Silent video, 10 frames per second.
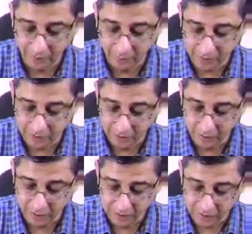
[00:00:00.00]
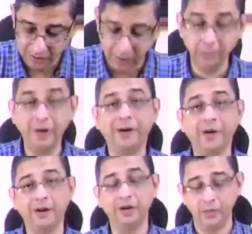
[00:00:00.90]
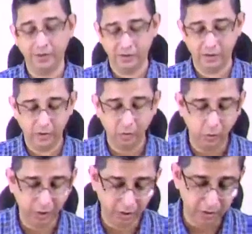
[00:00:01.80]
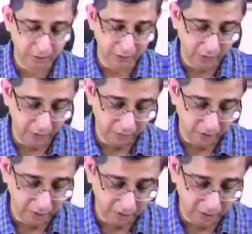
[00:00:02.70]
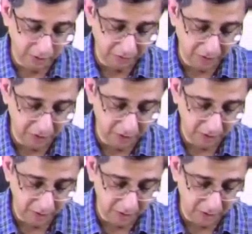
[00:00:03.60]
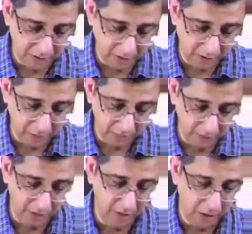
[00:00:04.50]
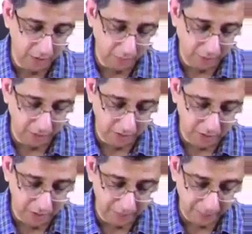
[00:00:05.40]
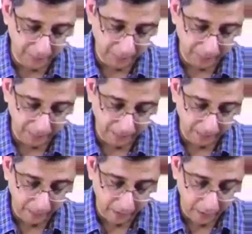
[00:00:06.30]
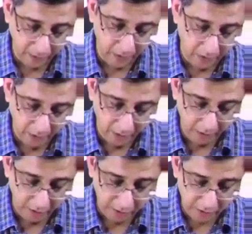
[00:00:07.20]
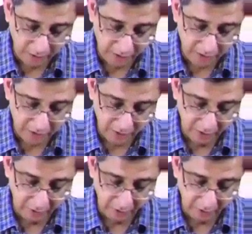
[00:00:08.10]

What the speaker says: Myasthenic crisis can be triggered by, there are two triggers for it. One is infection and second can be pregnancy. Any kind of stress can